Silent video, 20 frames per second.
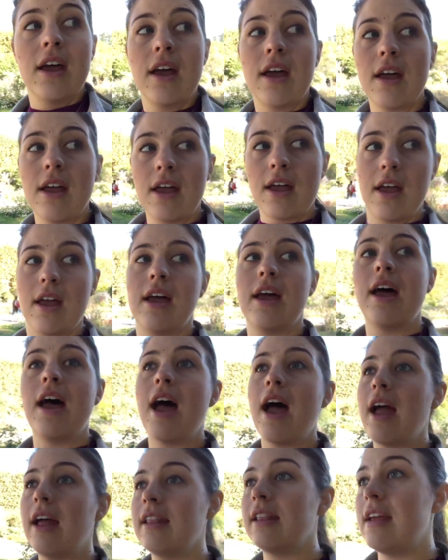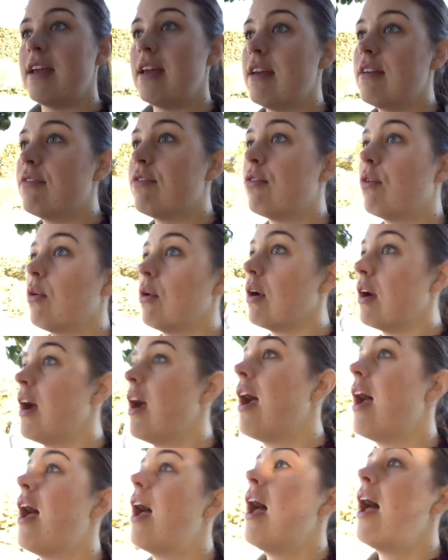I leave for
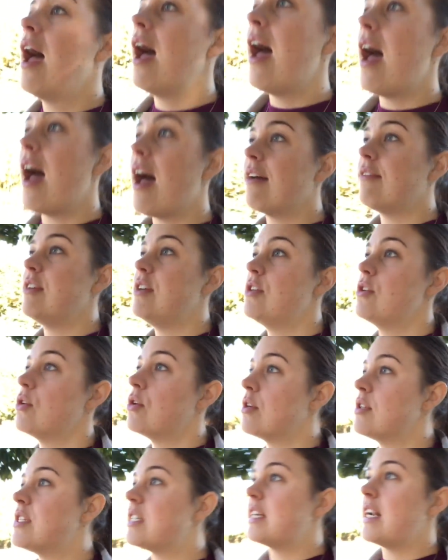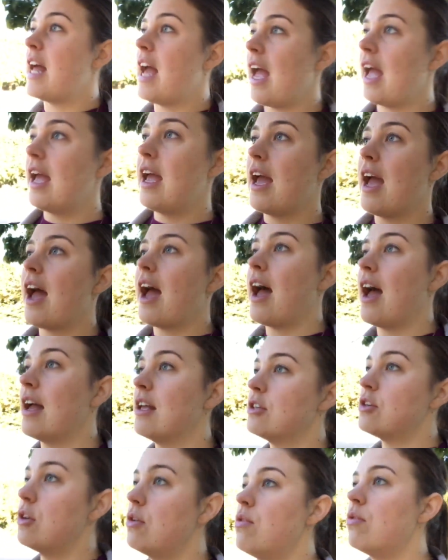Avignon today at
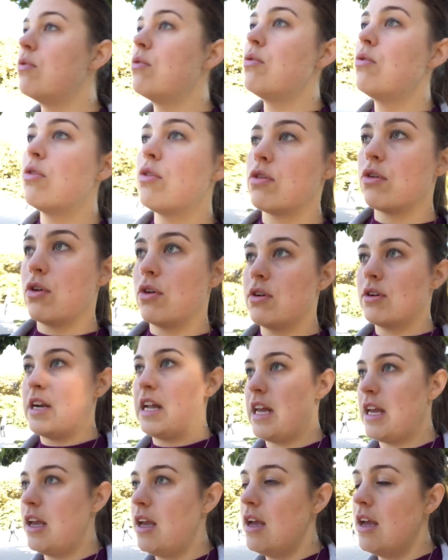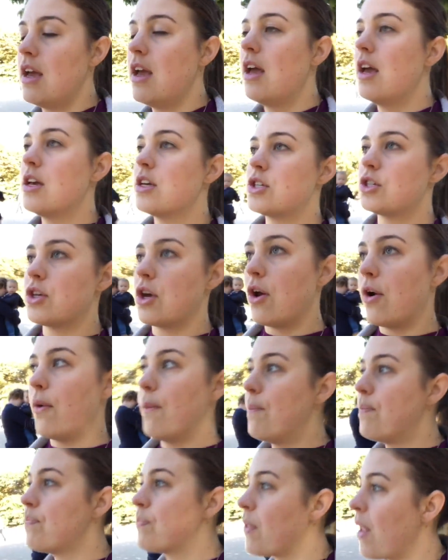2:30,
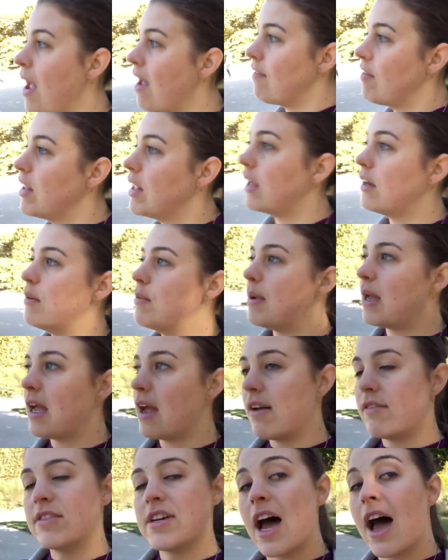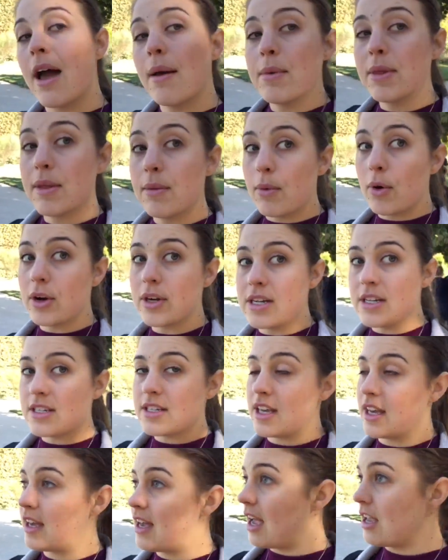so I have a little bit of time in the morning
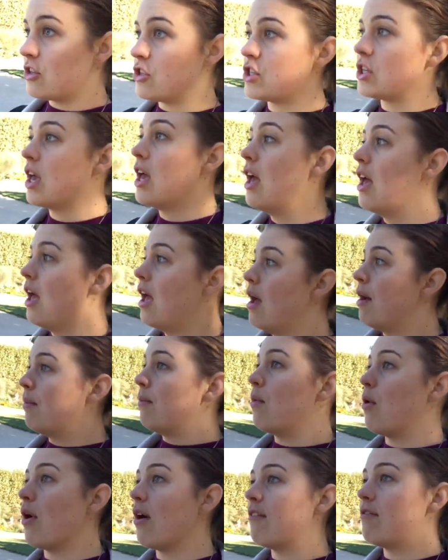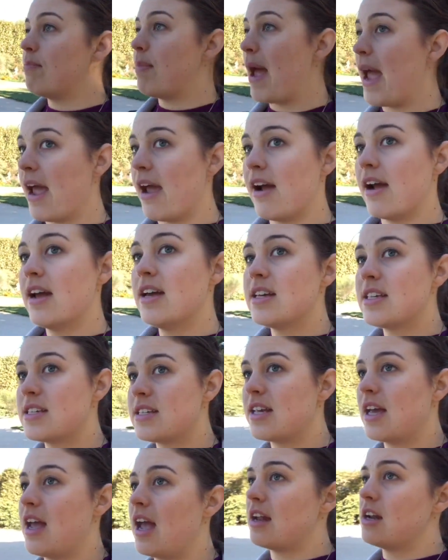to catch more of
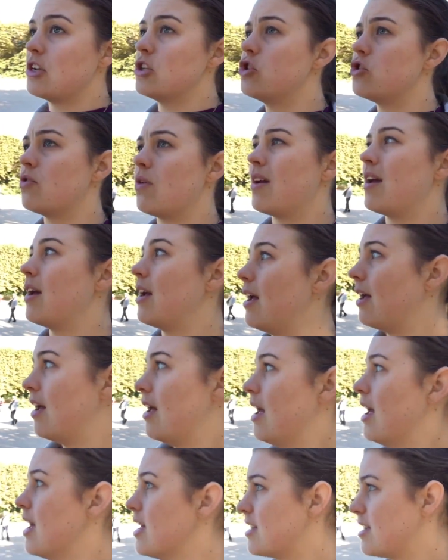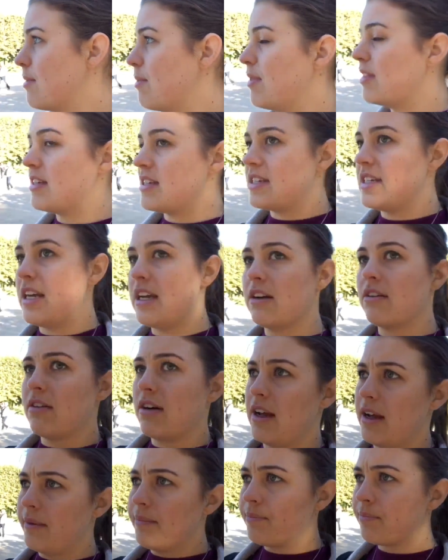Paris and enjoy some of the
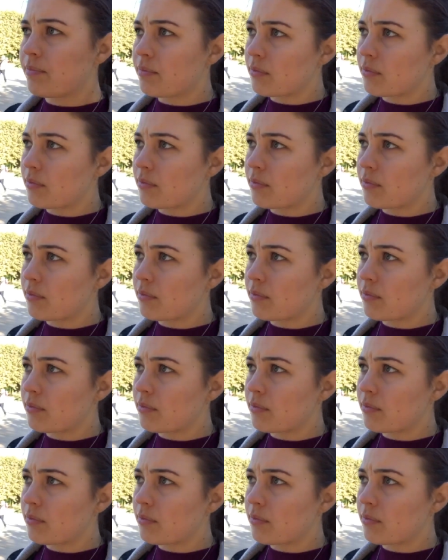scenery.